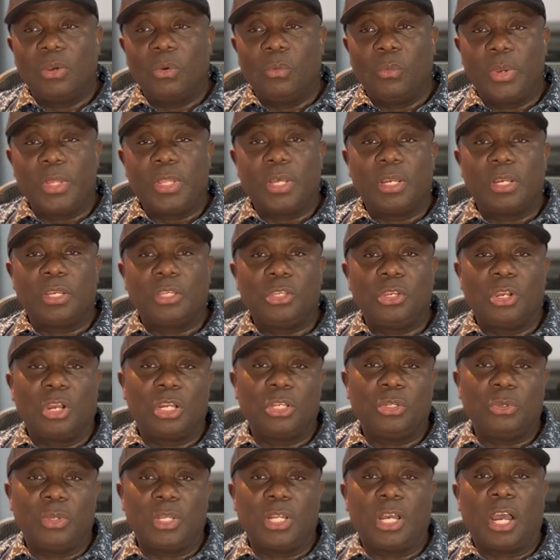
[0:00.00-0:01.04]
whether
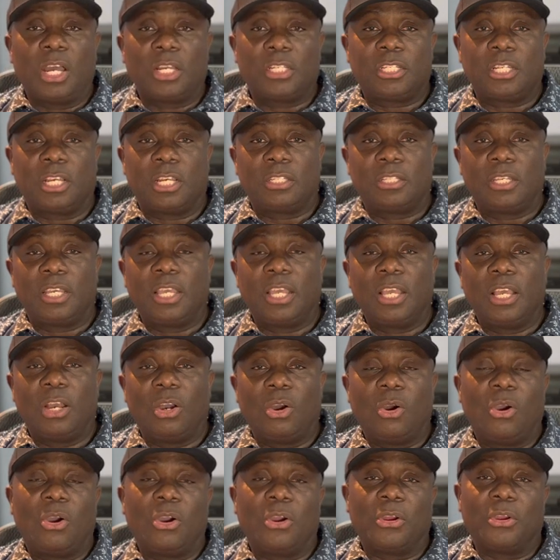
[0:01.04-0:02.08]
you're doing hotshotting
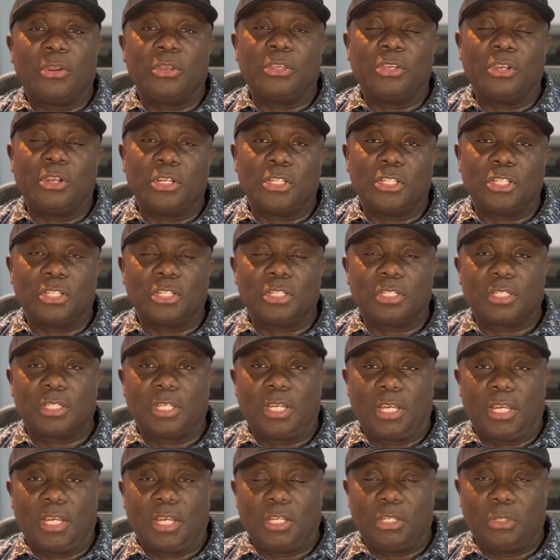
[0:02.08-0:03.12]
or you're just
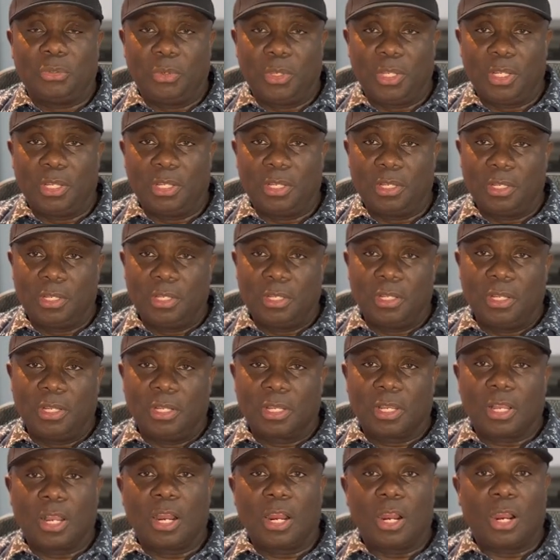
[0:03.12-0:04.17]
uh, doing
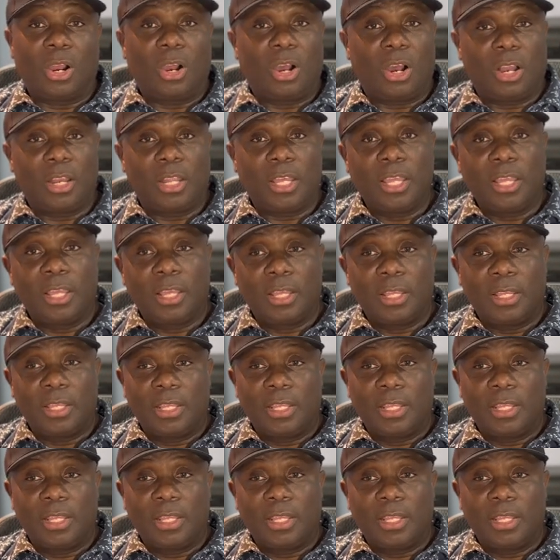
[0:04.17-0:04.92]
car hauling,